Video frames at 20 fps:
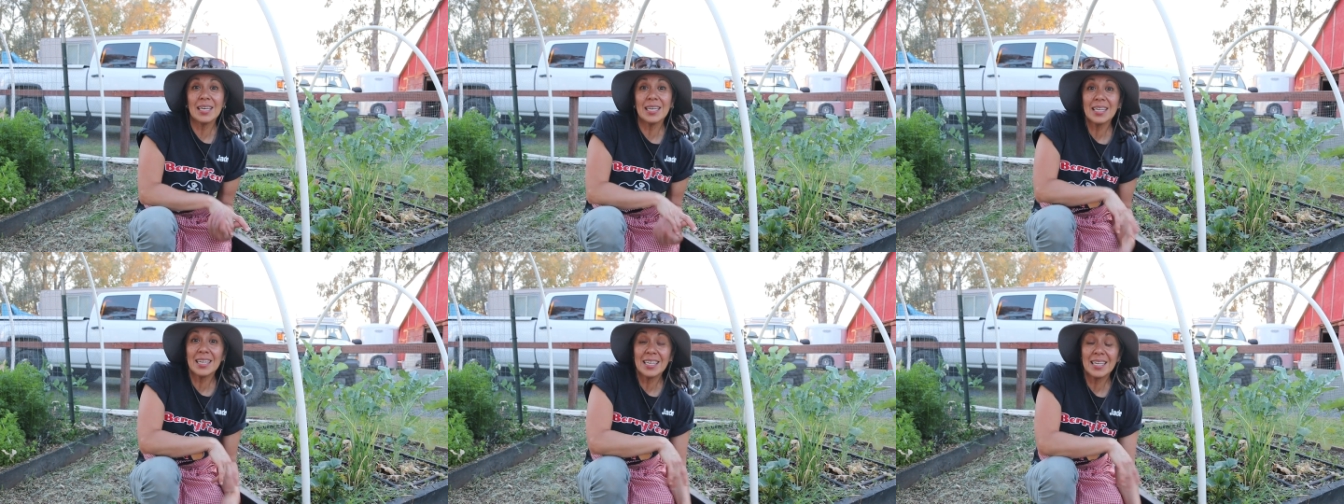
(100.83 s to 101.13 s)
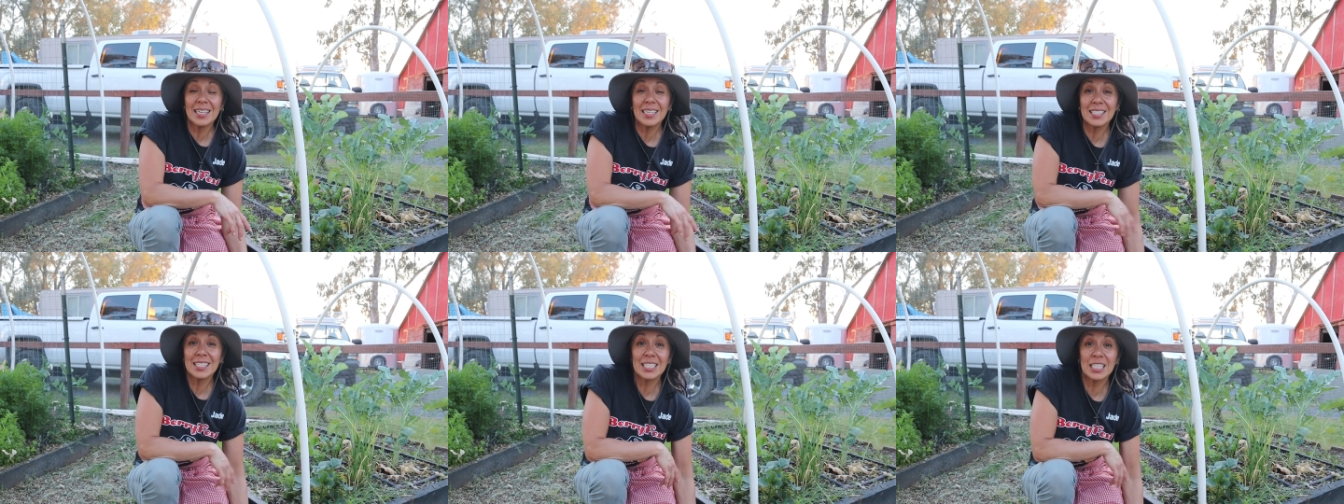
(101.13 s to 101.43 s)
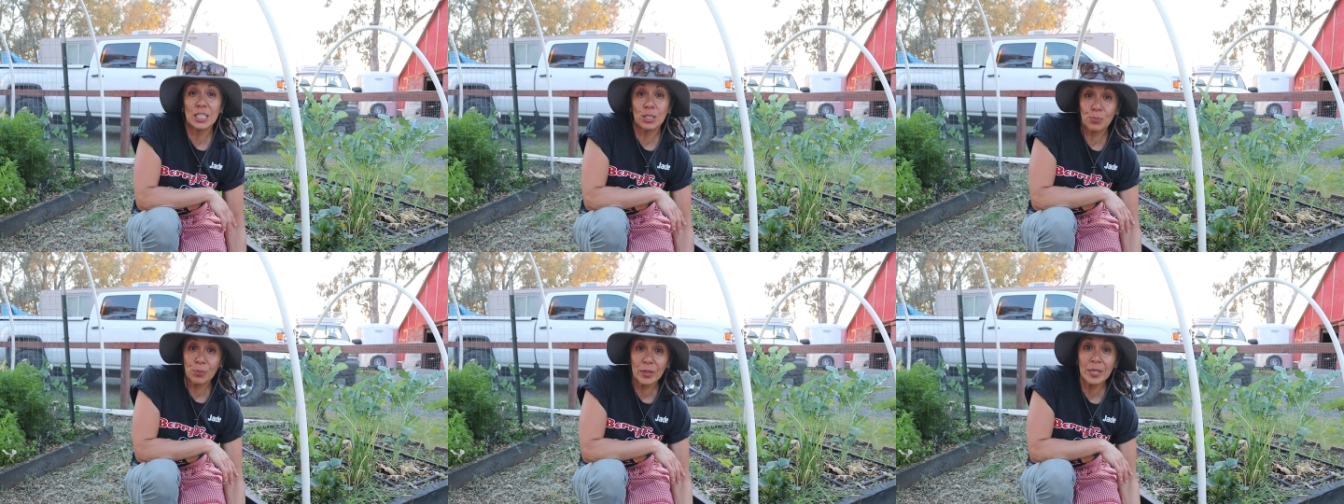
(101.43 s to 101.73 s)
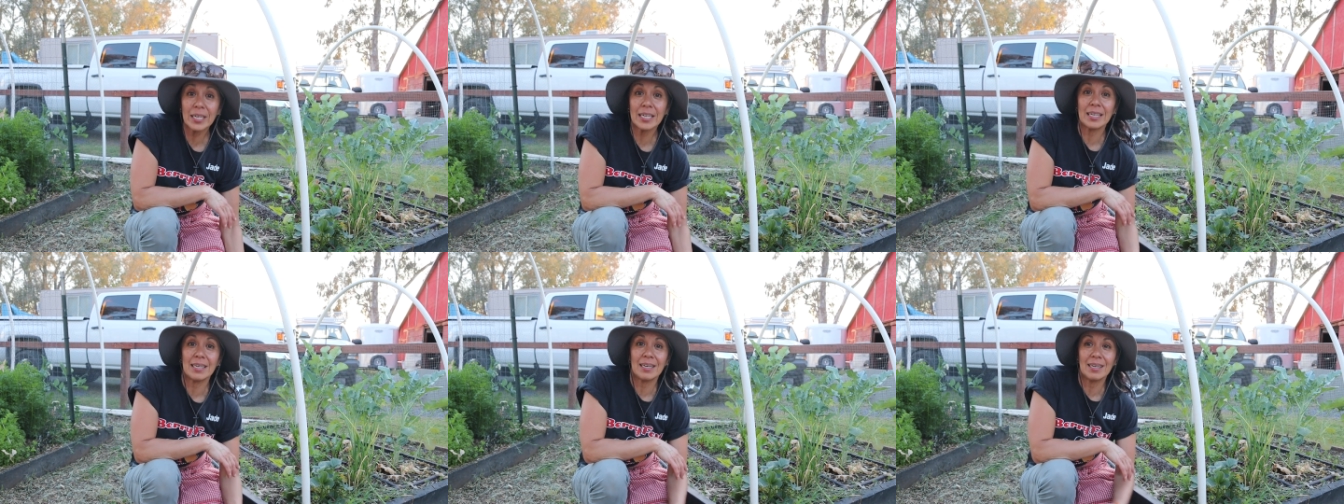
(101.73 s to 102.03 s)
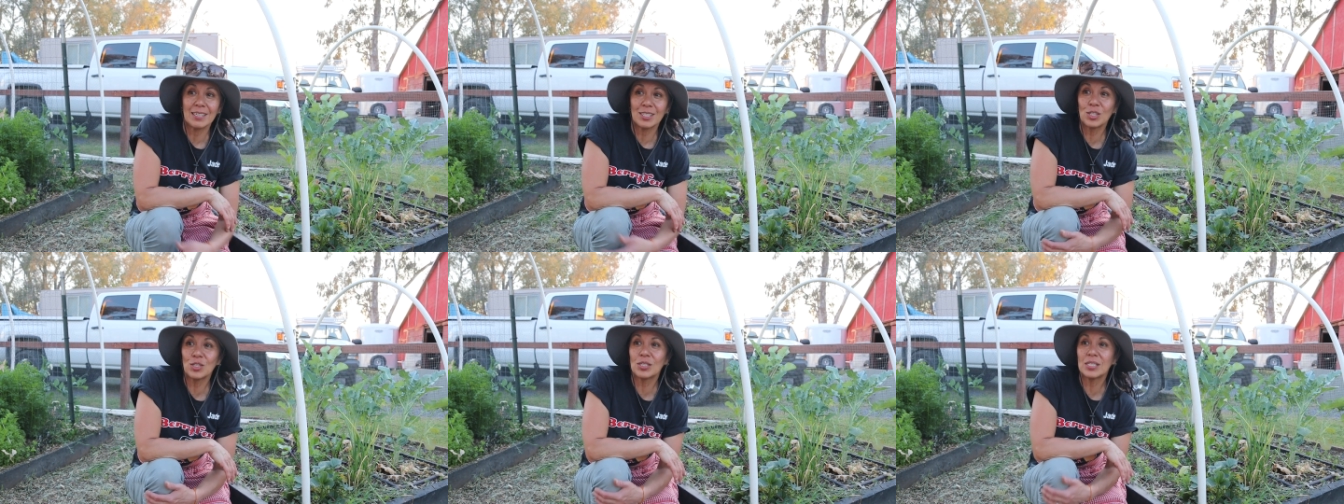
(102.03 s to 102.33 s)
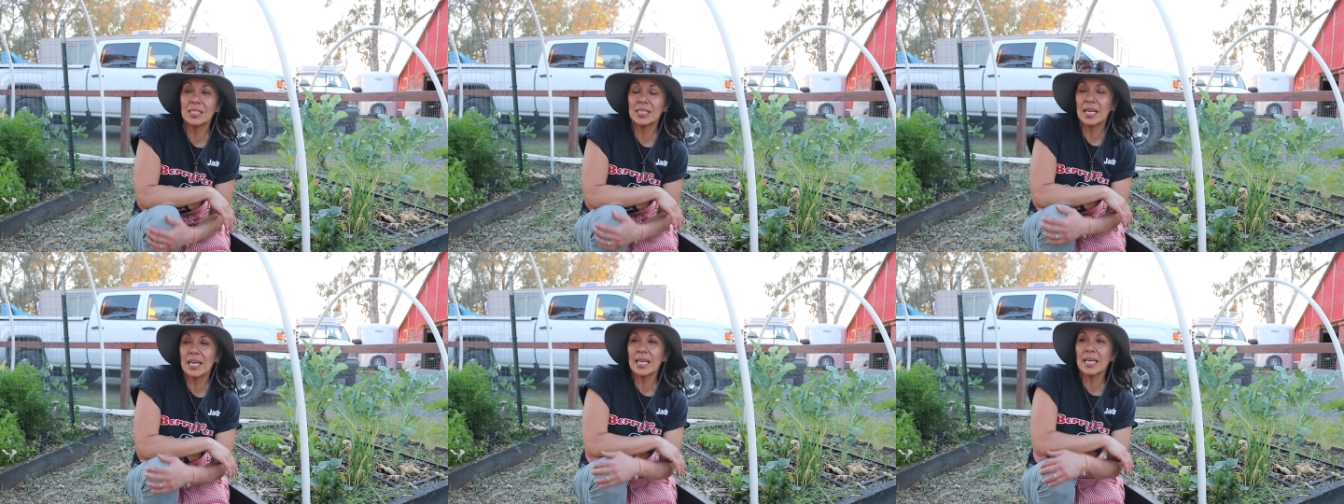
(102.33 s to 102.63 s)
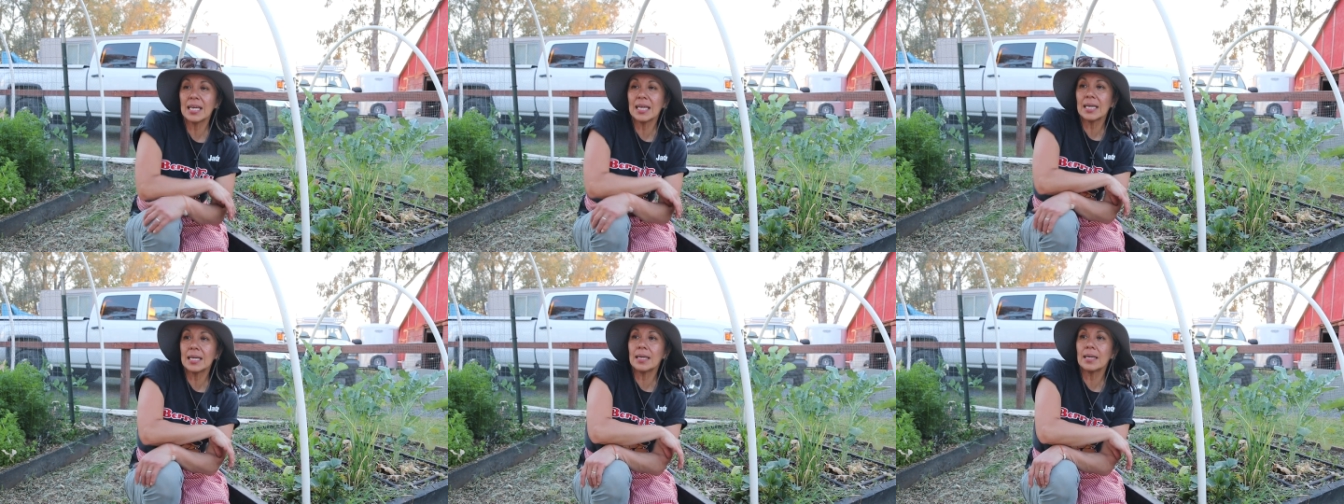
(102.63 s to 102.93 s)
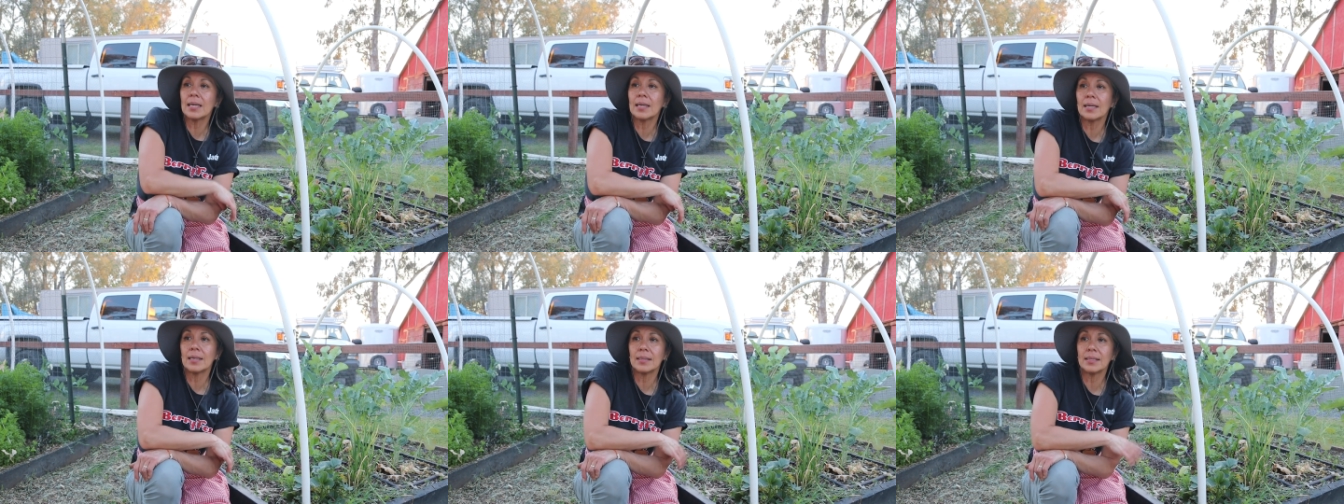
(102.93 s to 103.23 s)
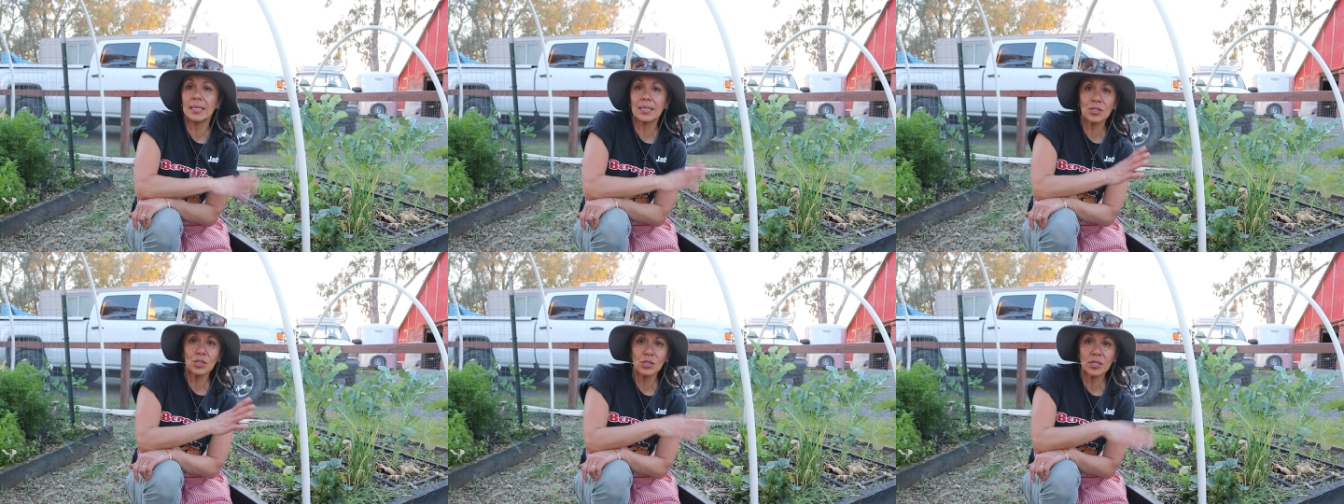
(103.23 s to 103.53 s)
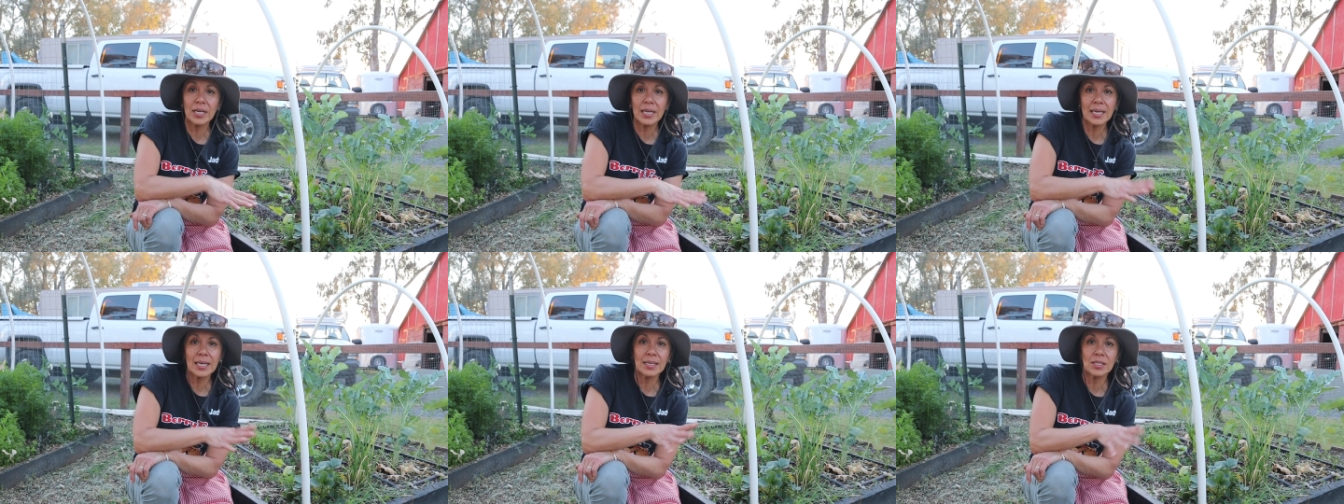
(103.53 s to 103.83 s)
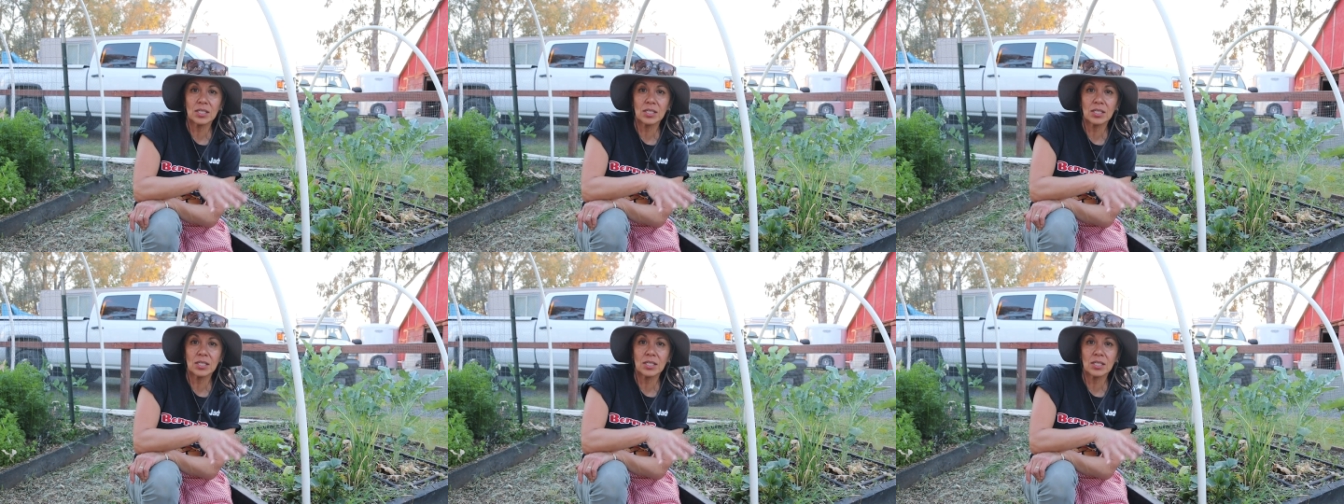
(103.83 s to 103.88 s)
it is spring. So yesterday